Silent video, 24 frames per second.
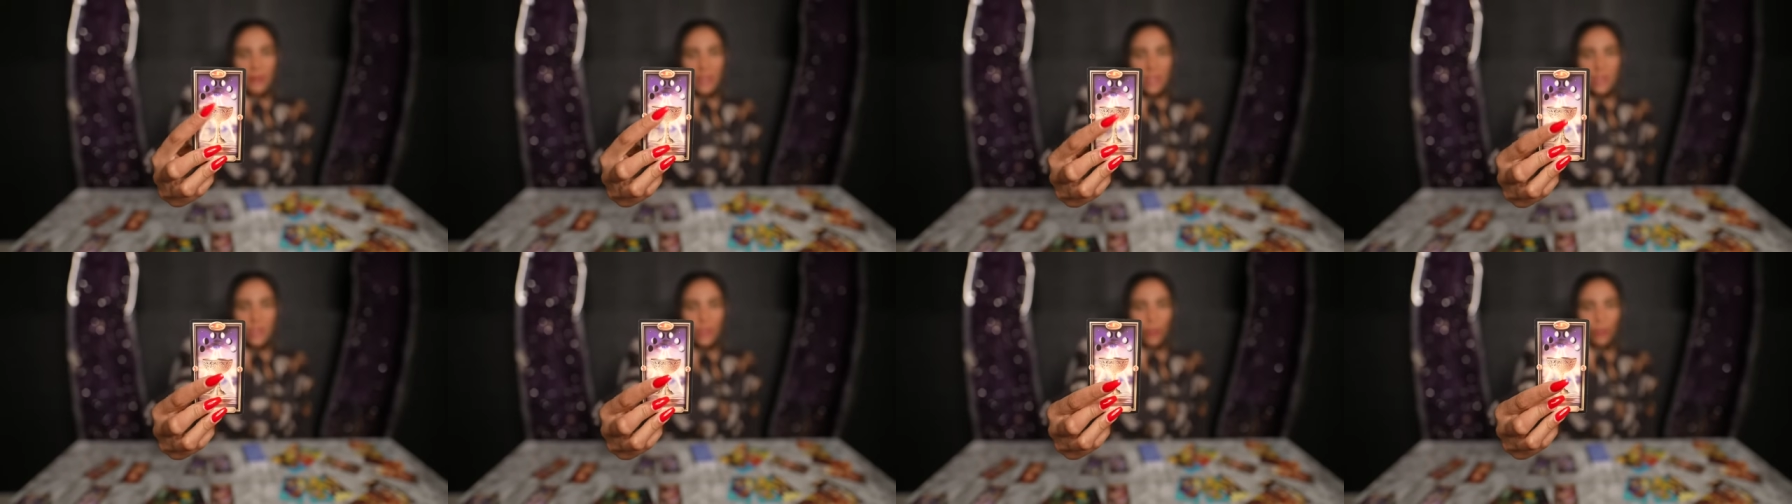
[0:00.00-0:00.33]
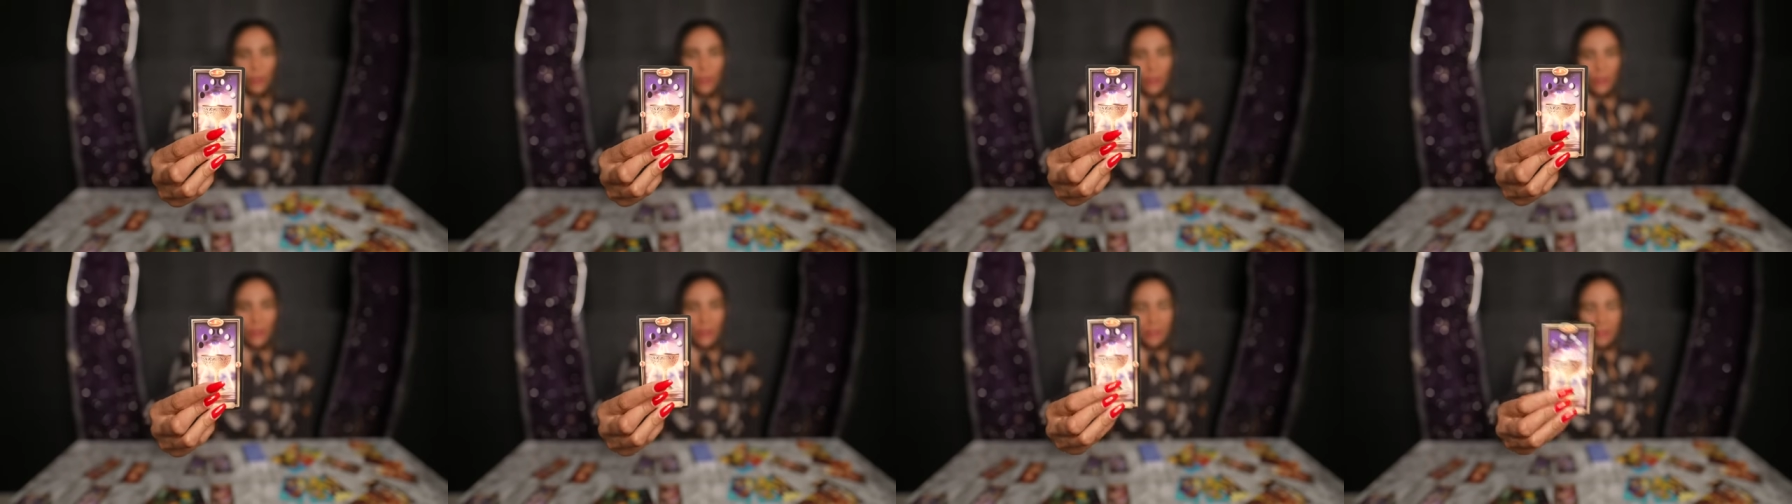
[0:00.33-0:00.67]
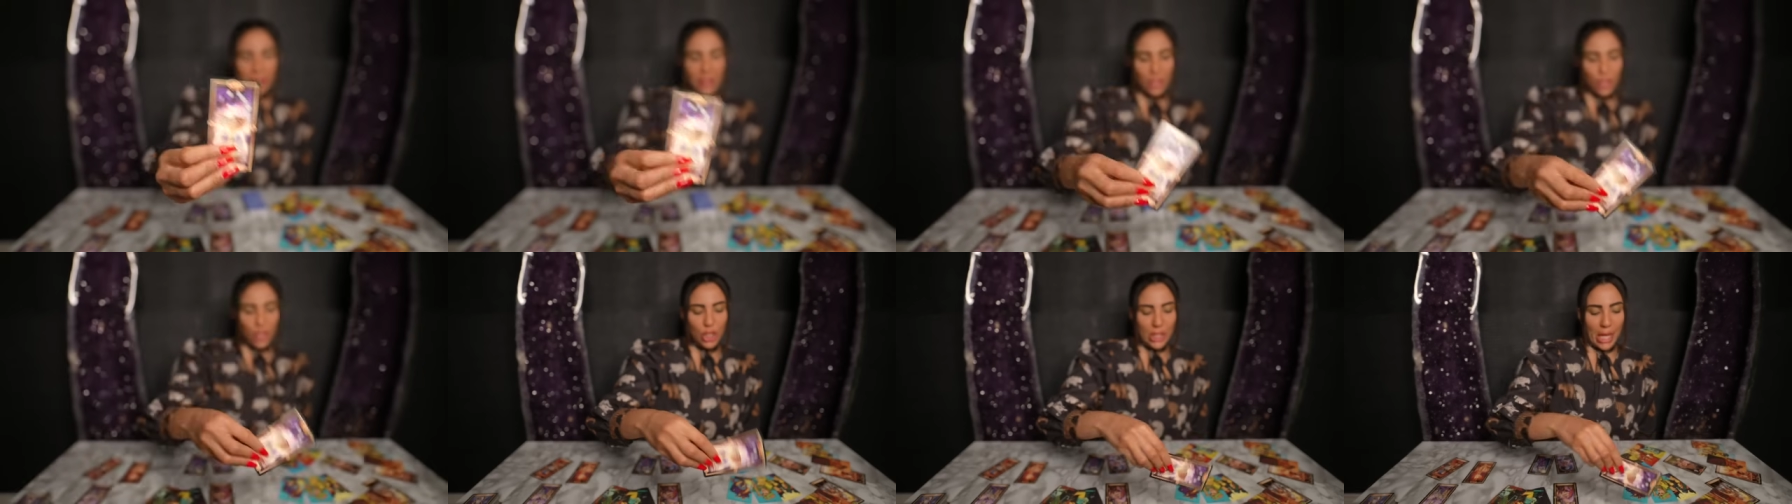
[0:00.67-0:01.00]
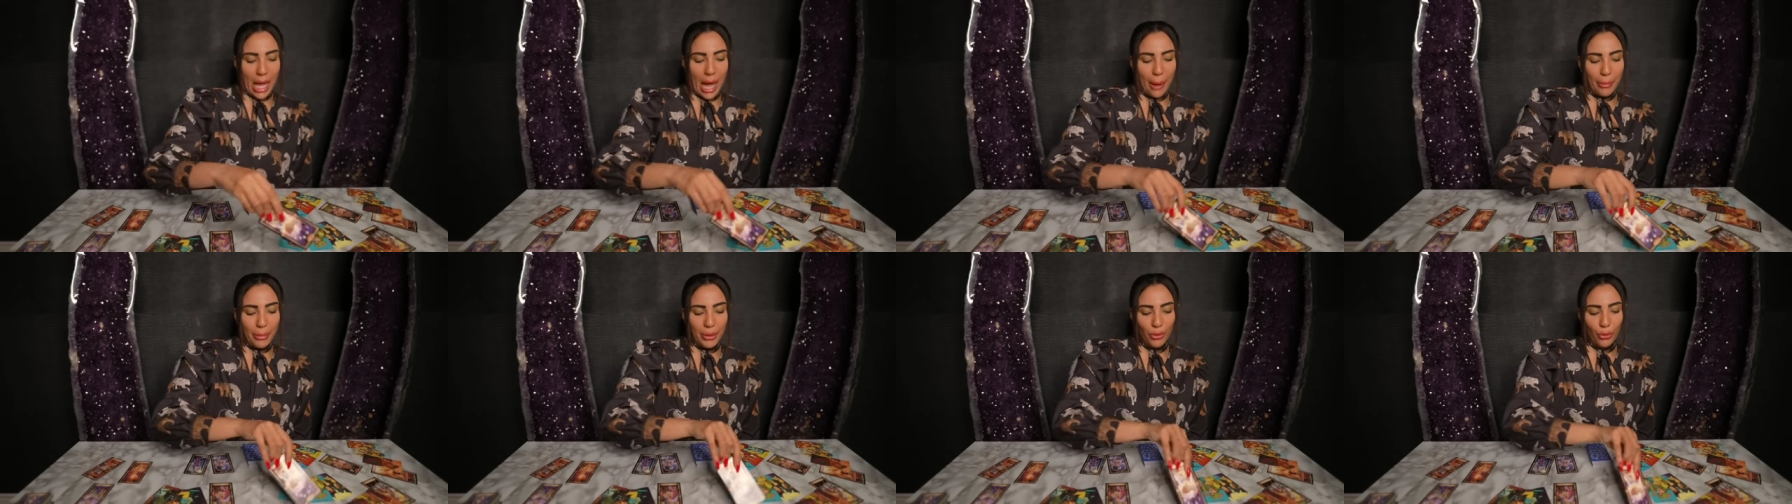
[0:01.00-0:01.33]
the solar eclipse that just
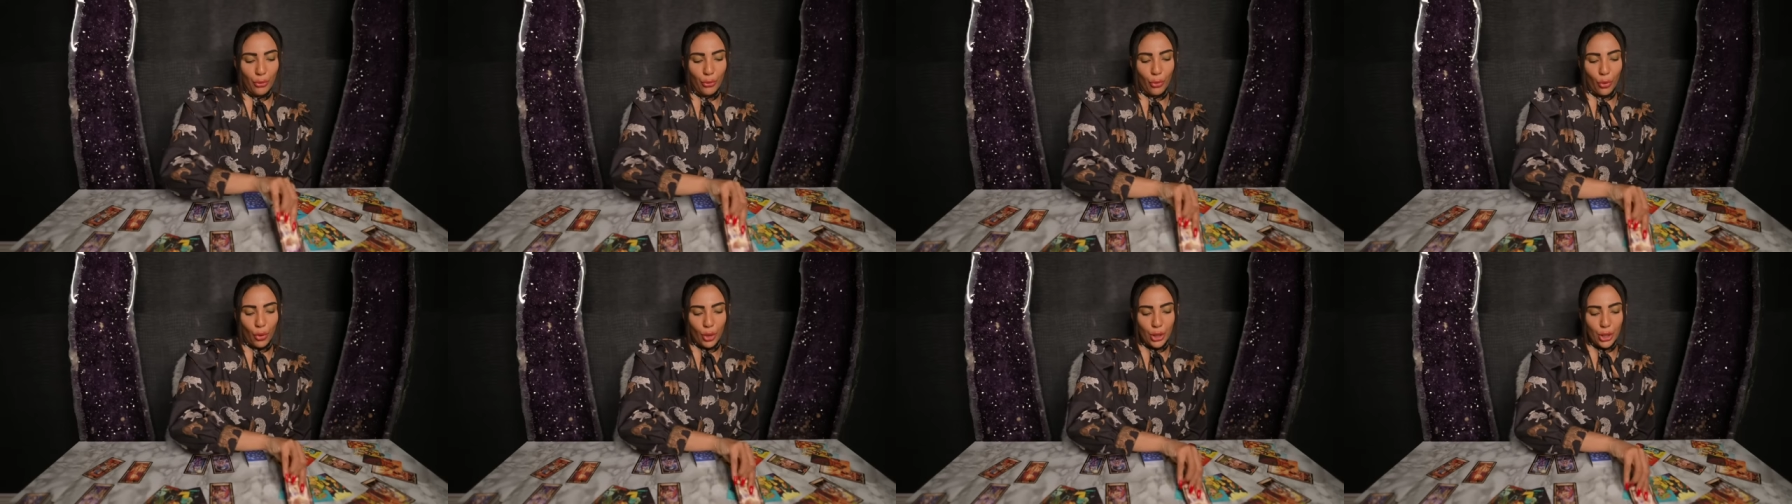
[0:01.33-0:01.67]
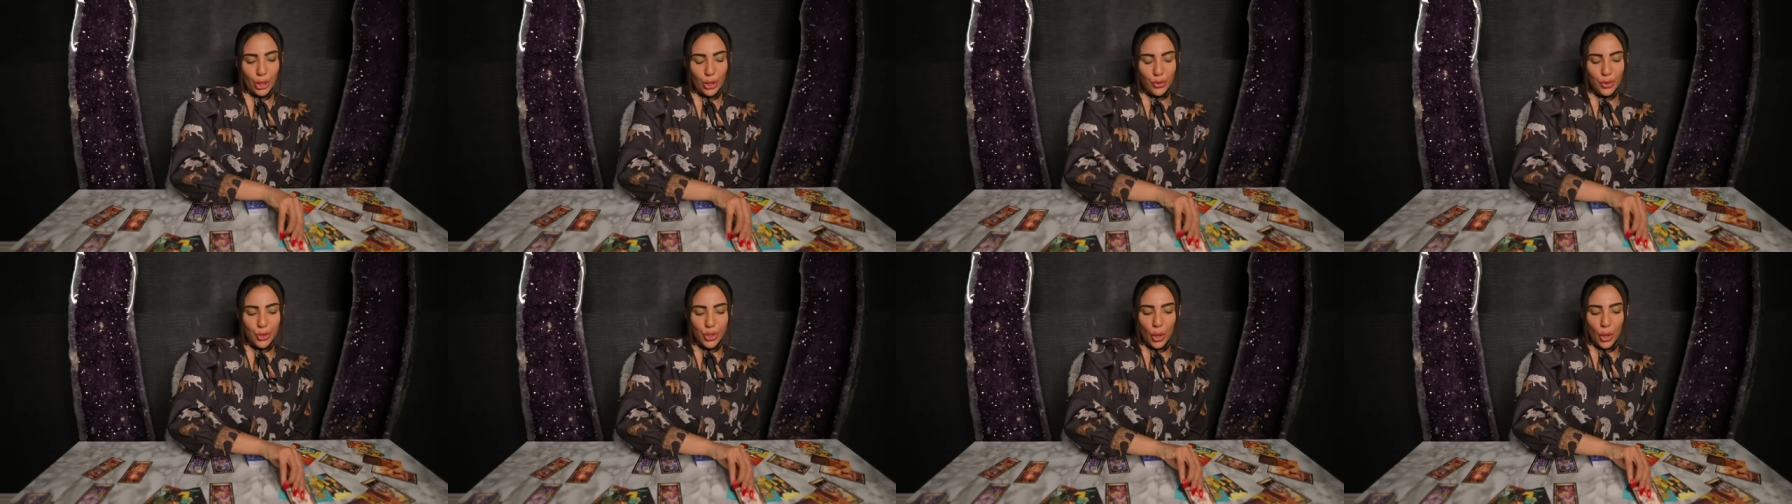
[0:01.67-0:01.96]
happened for you.